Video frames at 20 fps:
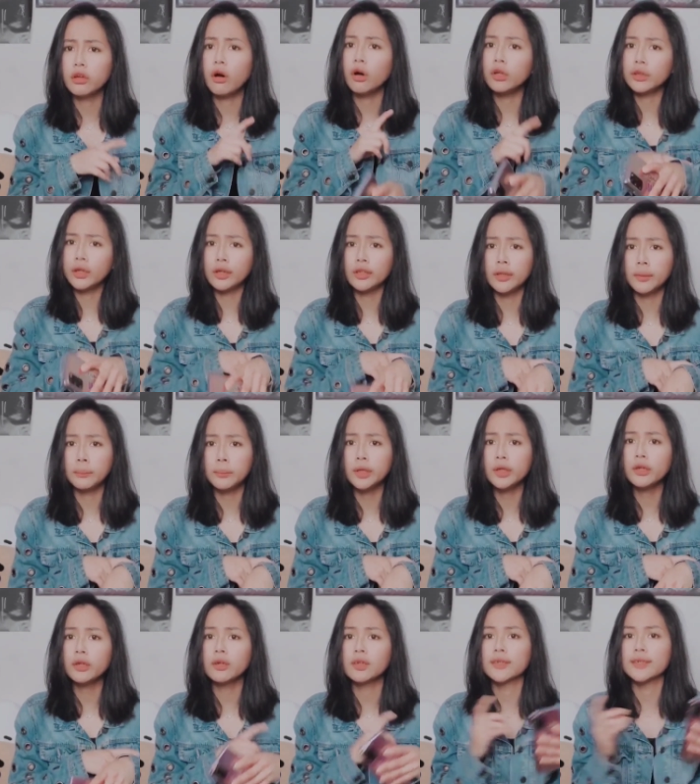on our
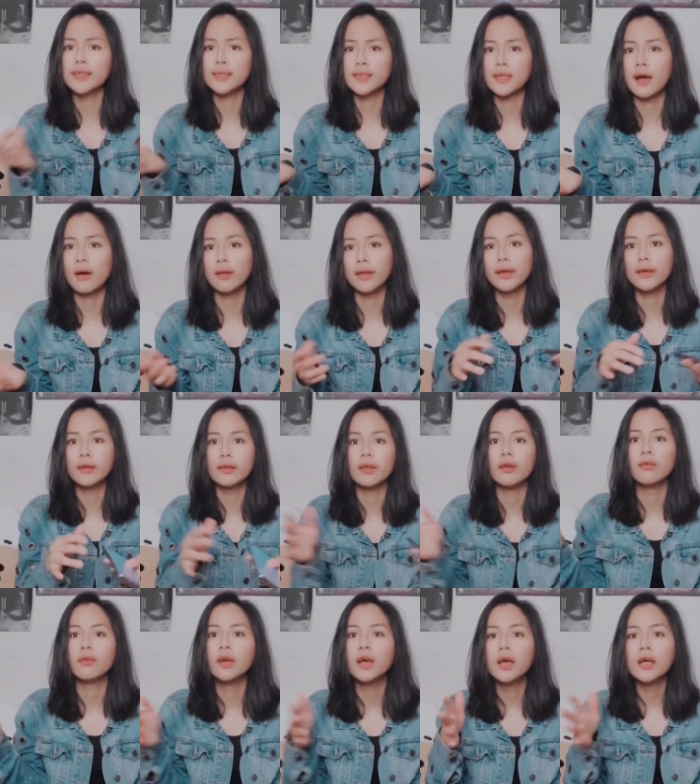number, because that's how, like, you
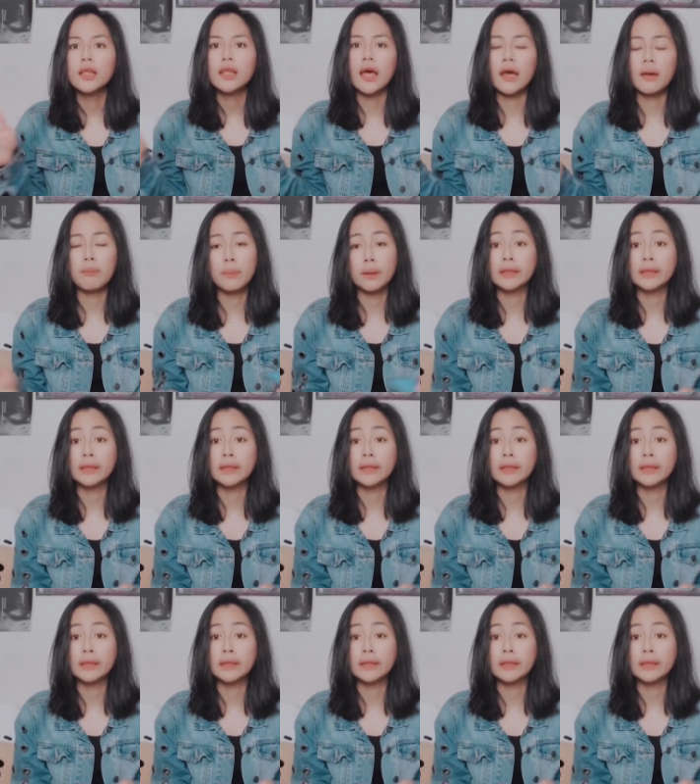know,